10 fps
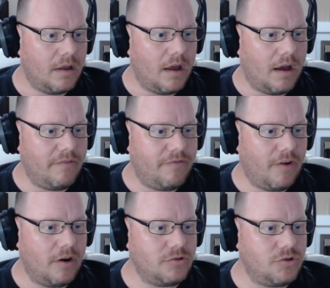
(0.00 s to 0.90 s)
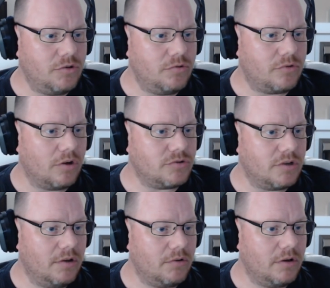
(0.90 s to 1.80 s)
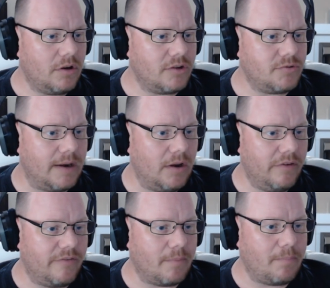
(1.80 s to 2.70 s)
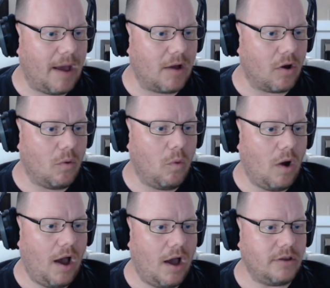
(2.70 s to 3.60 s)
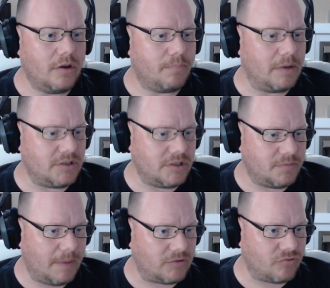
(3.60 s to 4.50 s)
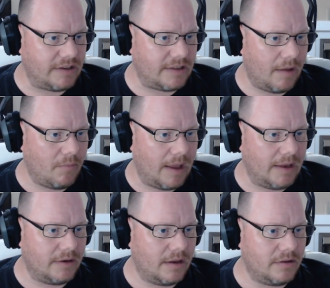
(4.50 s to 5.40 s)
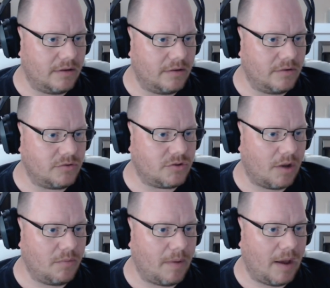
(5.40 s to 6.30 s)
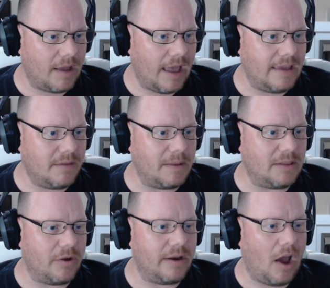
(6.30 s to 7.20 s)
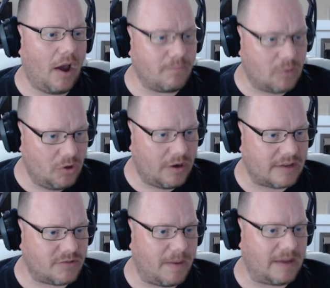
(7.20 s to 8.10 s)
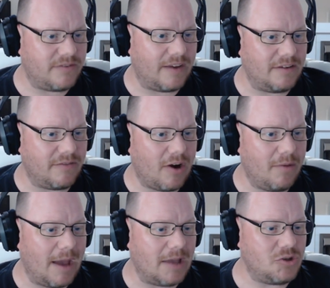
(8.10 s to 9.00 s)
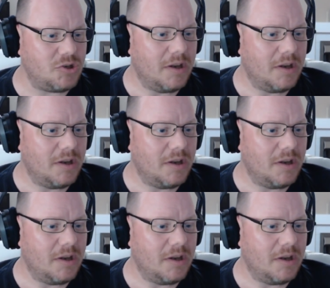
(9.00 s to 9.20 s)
I've followed you, Dr. Luke. Nice one. Oliver, Bug, what are your PC specs? Read that one. So, Bug, how you been doing? I'm good aspects, thank you very much.